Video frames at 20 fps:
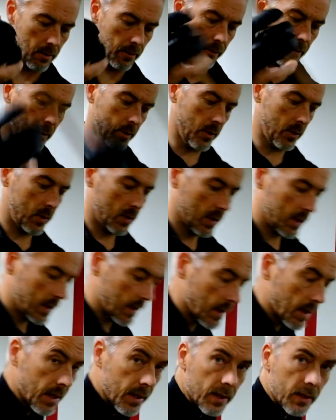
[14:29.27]
Of course,
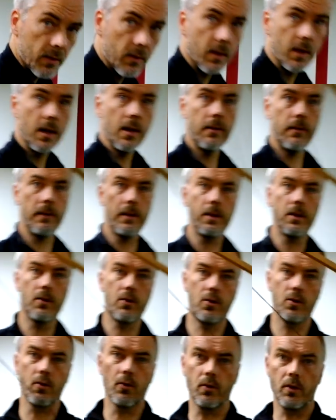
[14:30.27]
it's nice to have when
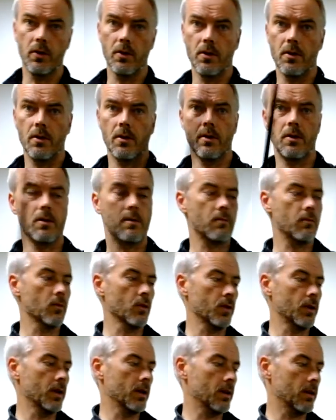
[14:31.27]
you shoot your
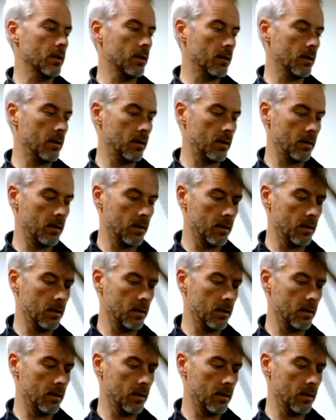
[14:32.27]
modern